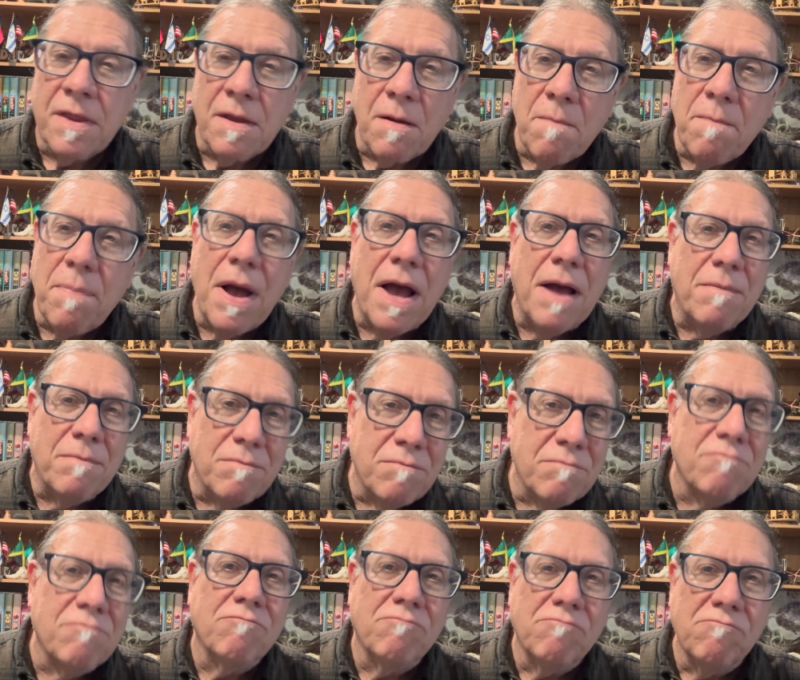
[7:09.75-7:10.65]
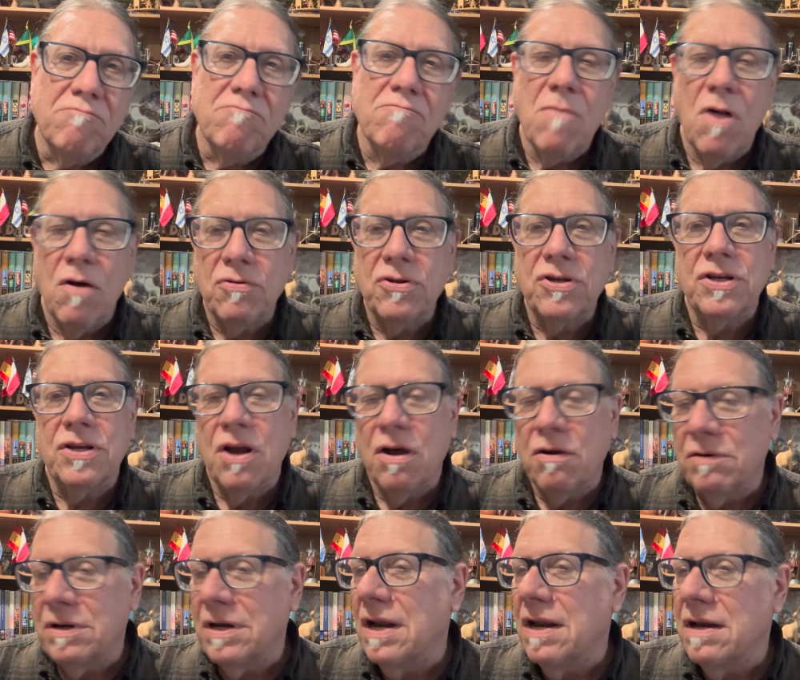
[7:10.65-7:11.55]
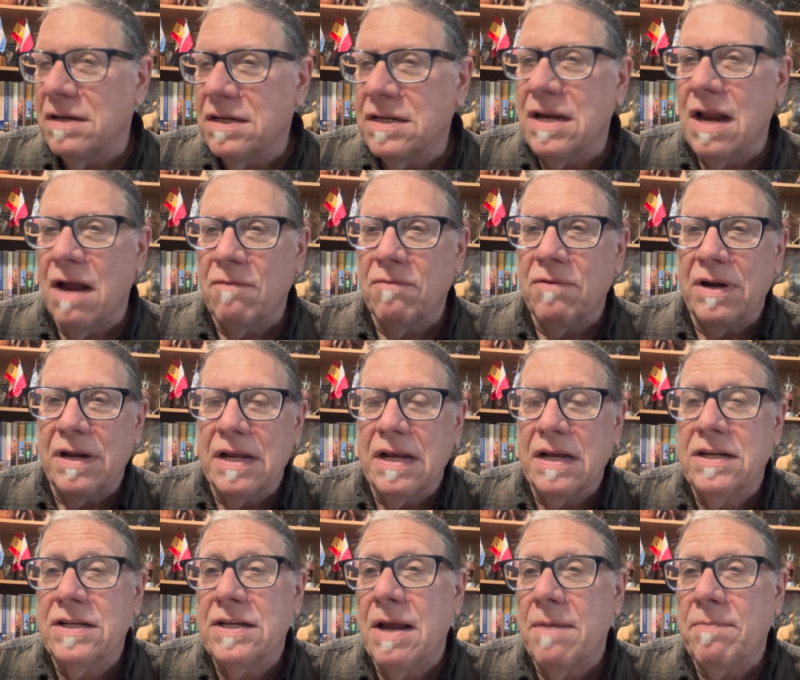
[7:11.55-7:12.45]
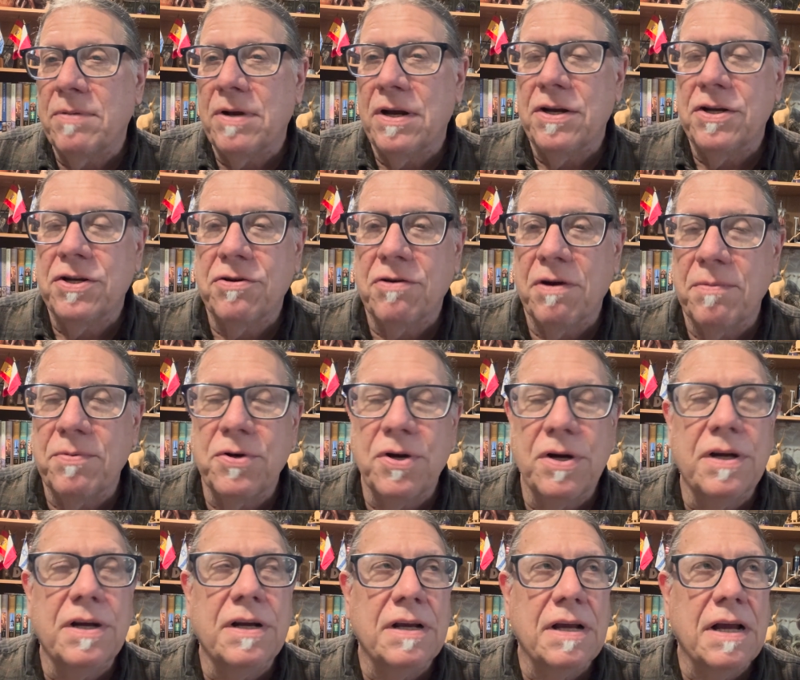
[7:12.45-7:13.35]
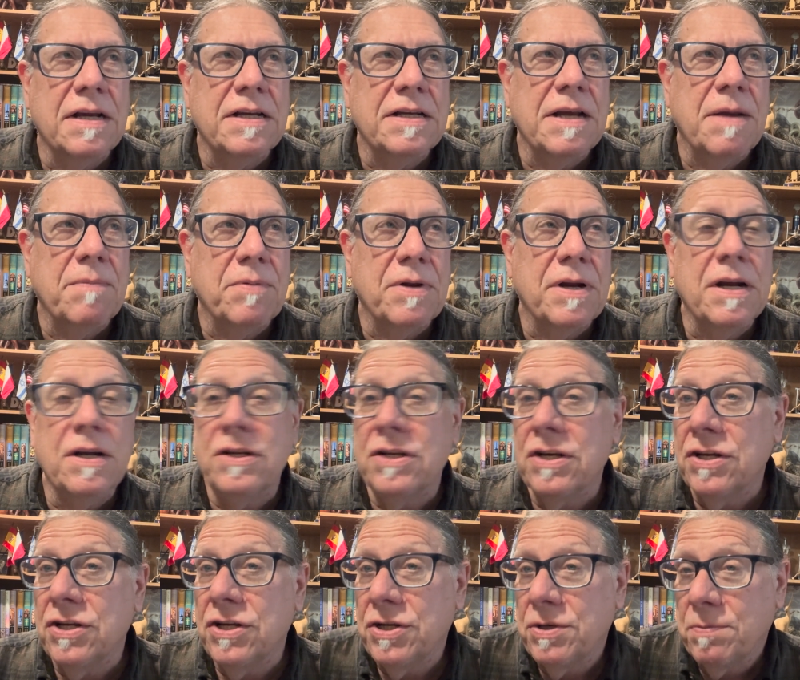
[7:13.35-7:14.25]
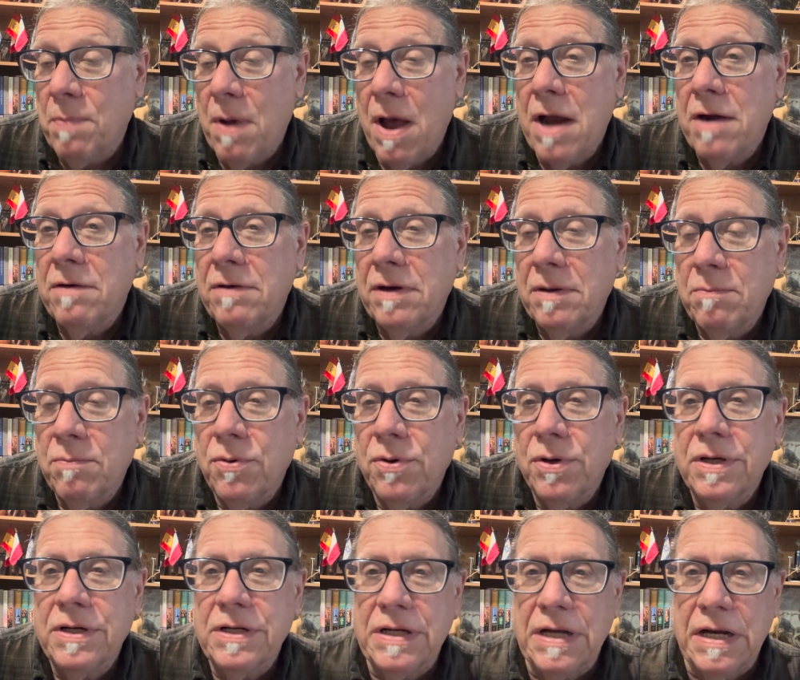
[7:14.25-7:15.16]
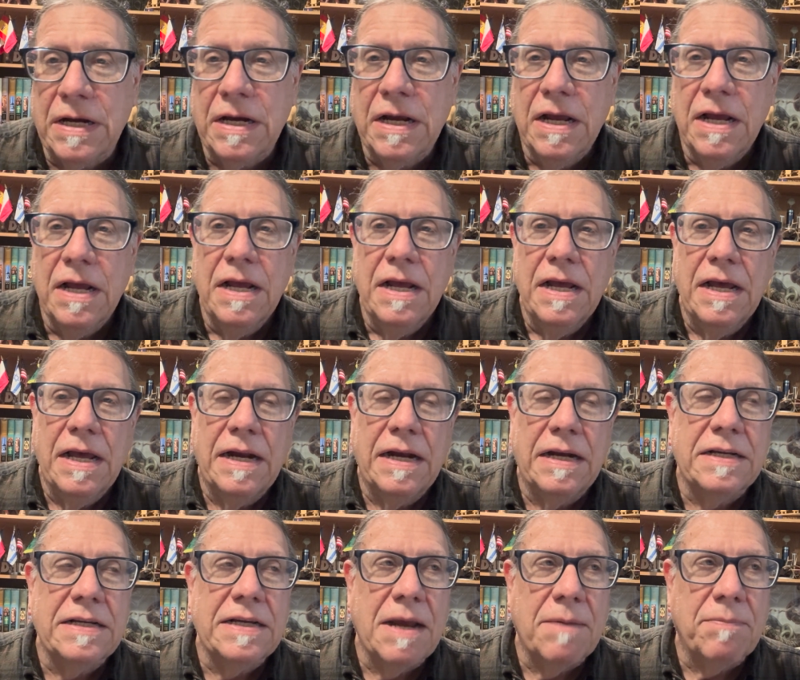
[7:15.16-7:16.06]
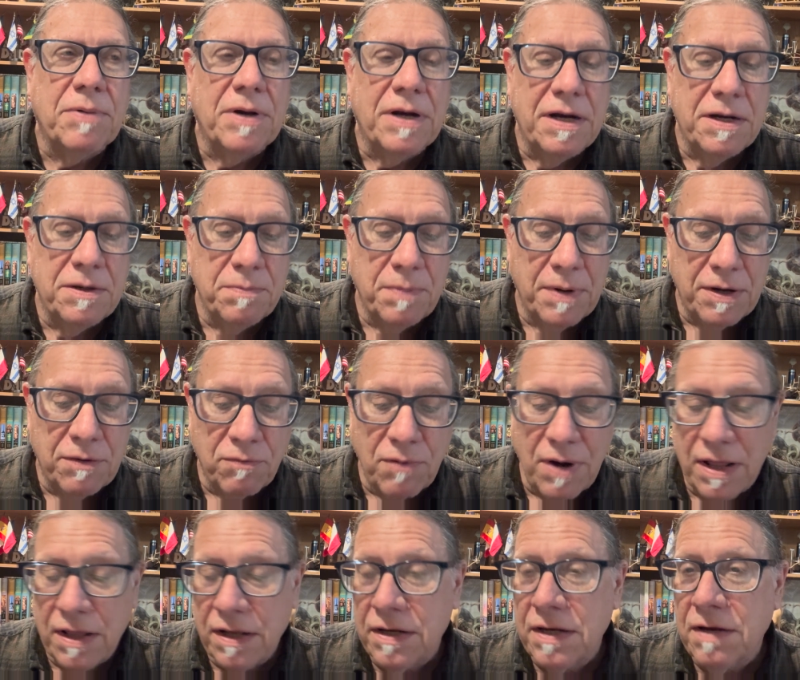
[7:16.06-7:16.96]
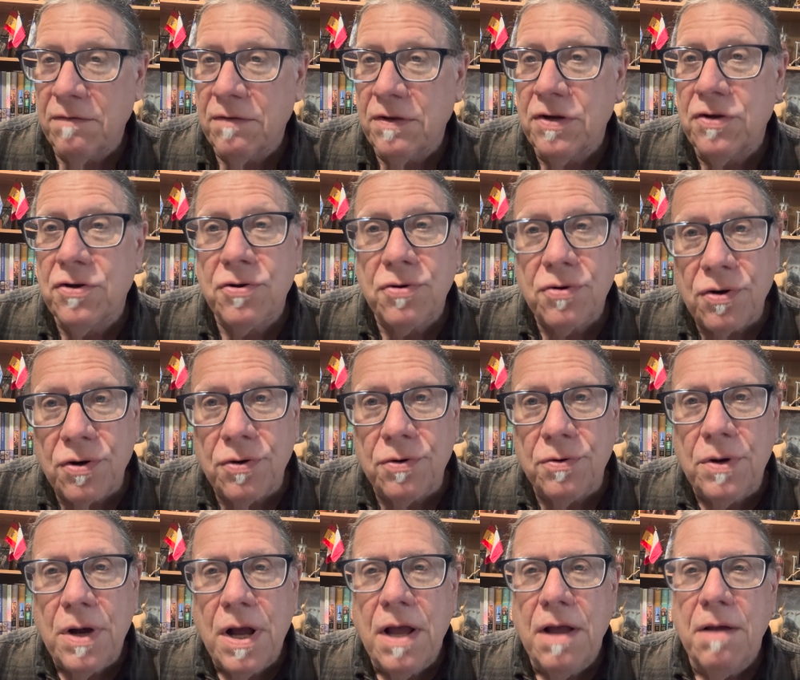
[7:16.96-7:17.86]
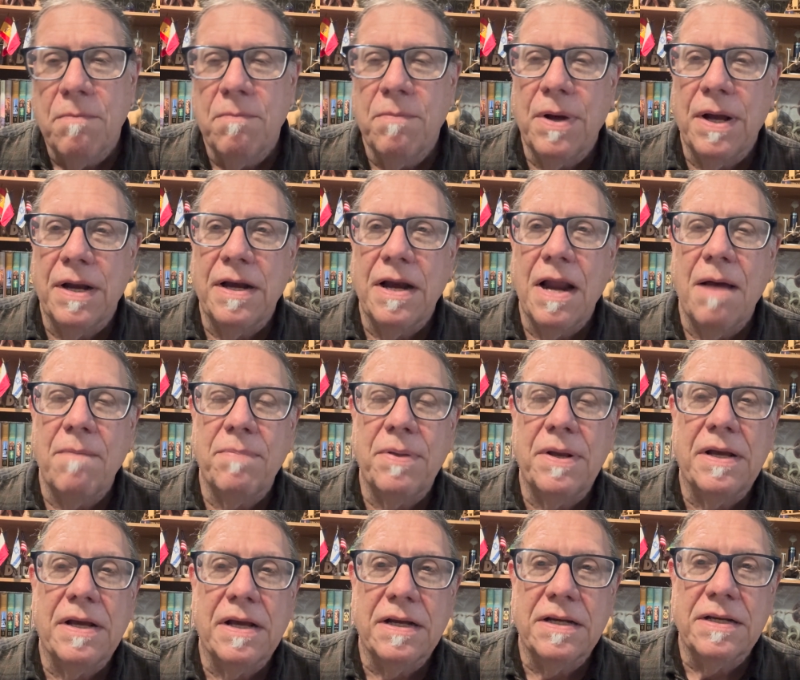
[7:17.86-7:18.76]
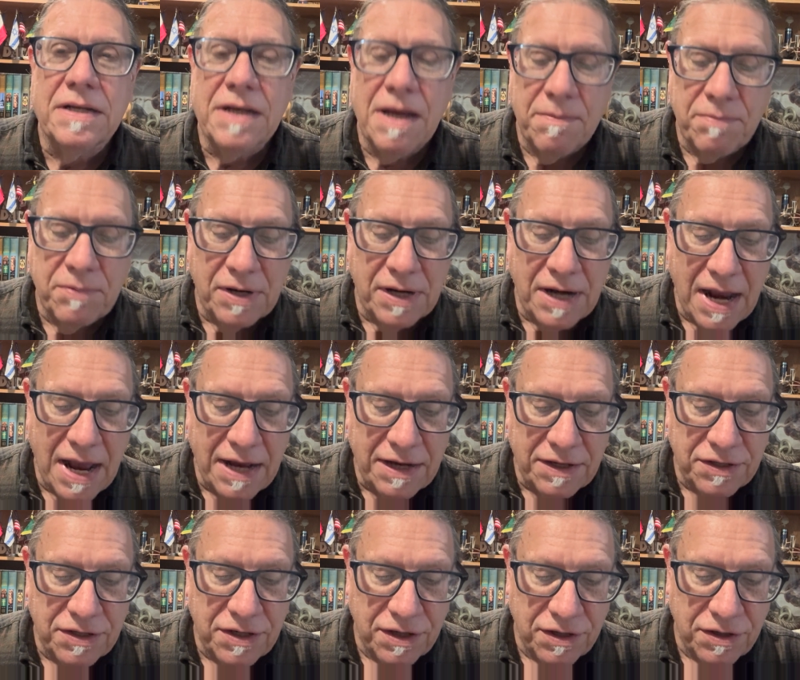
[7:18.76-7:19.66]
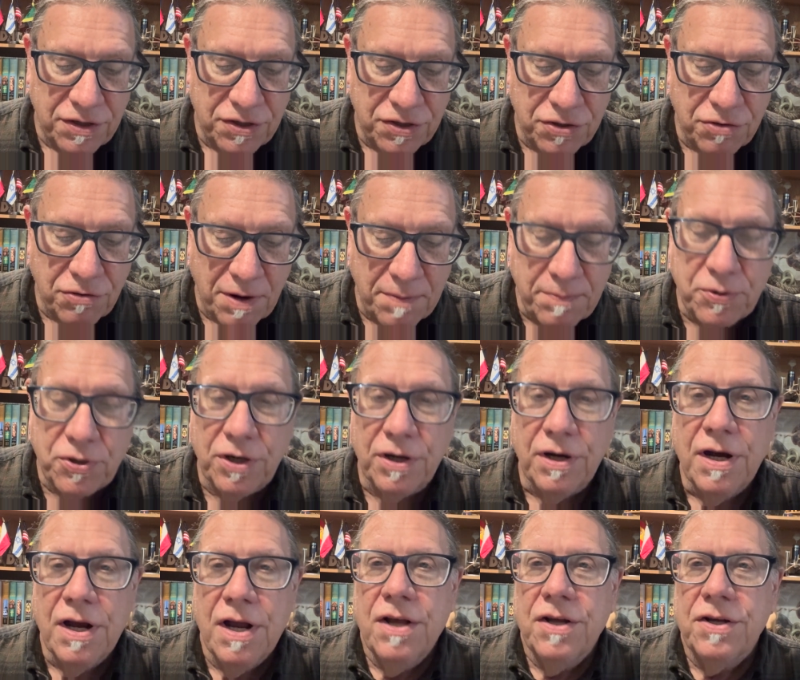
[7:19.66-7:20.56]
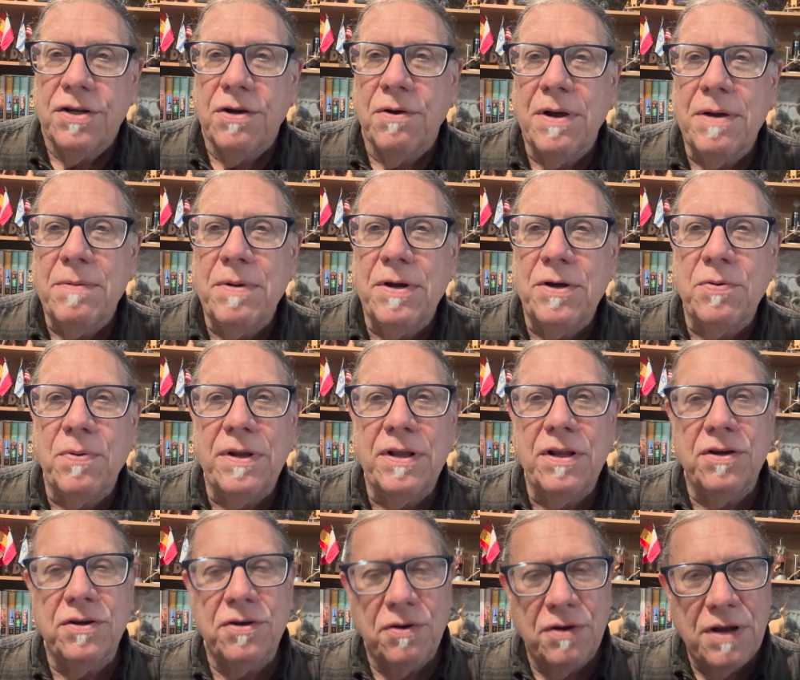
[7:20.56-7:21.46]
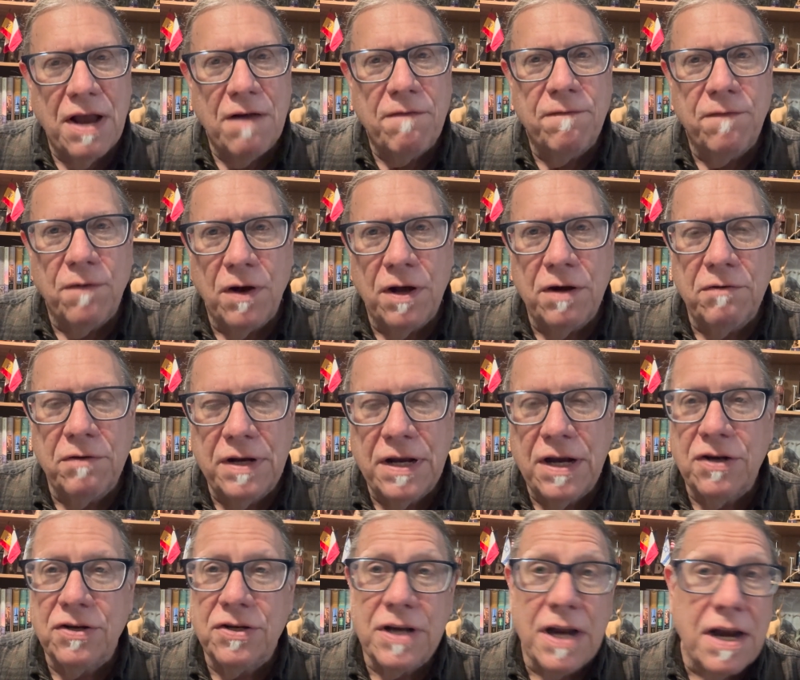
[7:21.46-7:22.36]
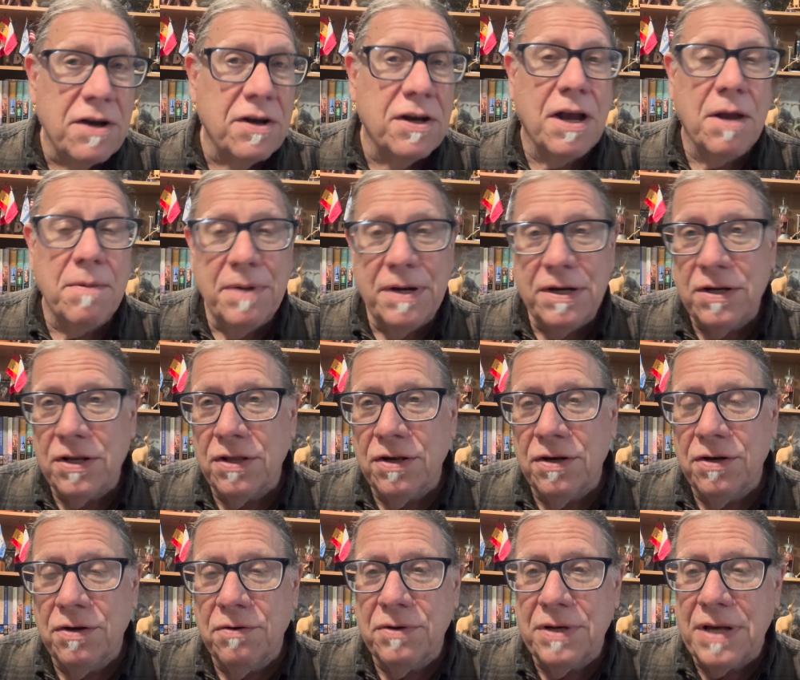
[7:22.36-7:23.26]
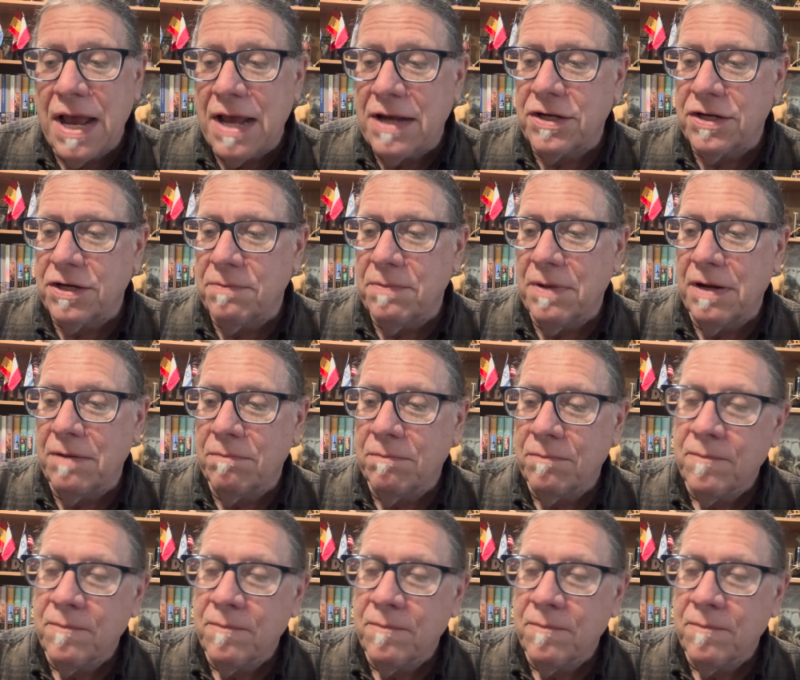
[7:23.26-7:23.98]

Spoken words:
But most don't, and it's not really accepted as scripture, accepted as inspiring books, and accepted as being relatively true, but not being accepted as scripture. So in between the two, you have 400 years, and then you come into the New Testament.